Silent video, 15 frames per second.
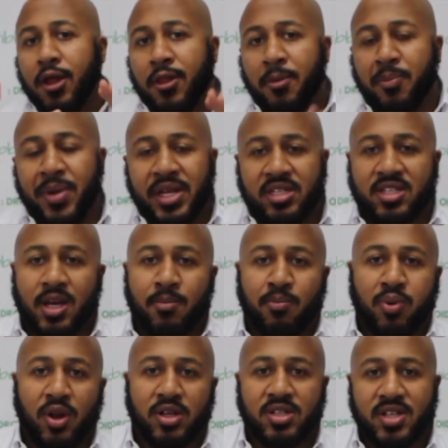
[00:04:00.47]
the
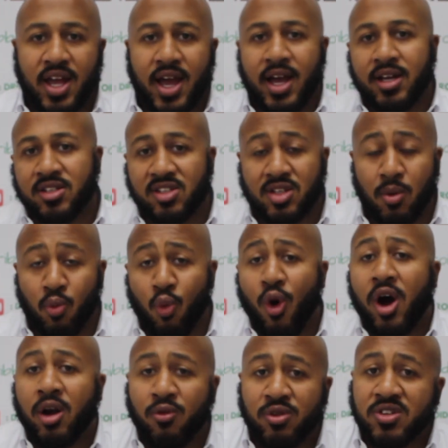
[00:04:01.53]
P10 Plus has some
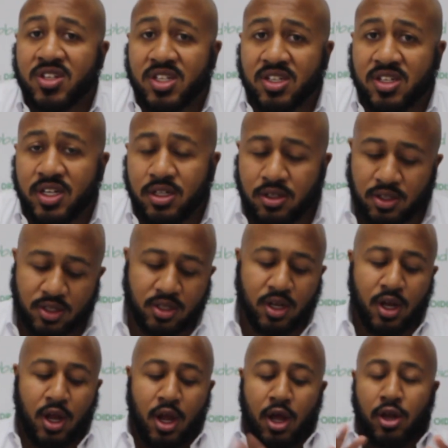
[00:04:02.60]
water resistance.
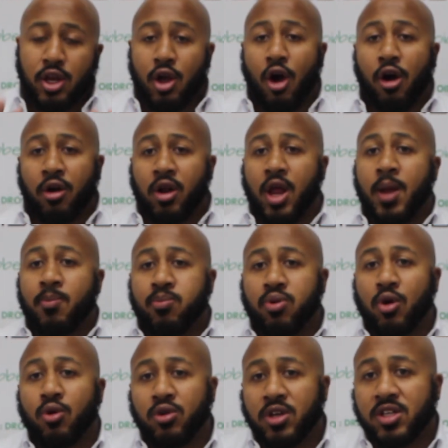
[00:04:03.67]
The Honor 8
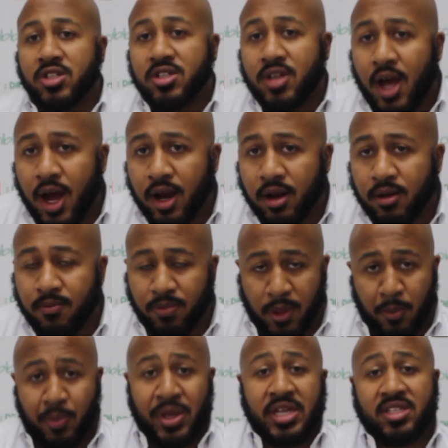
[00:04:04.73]
Pro does not.
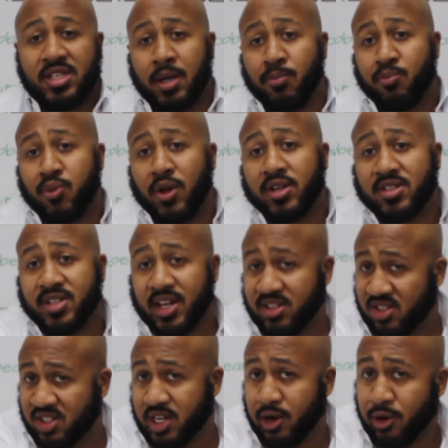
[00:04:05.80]
The P10 Plus
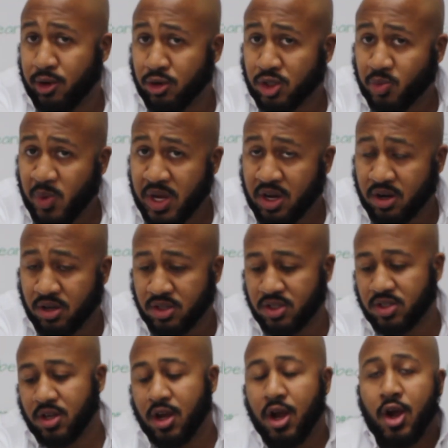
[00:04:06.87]
has stereo
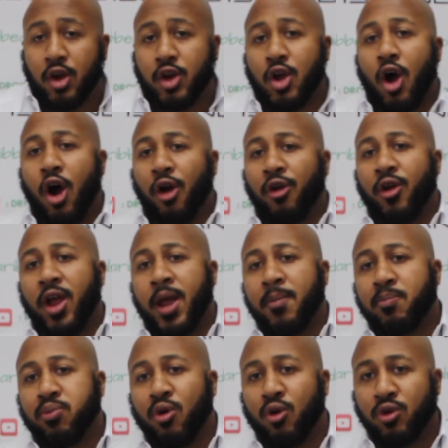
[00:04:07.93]
speakers. The Honor
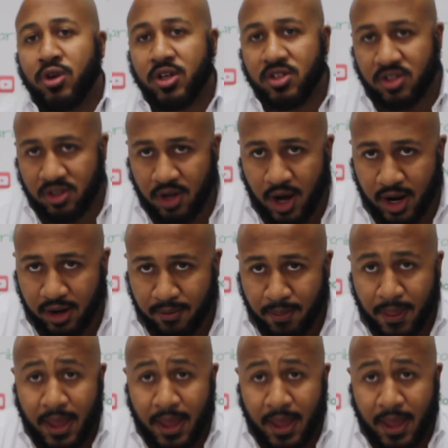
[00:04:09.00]
8 Pro does not.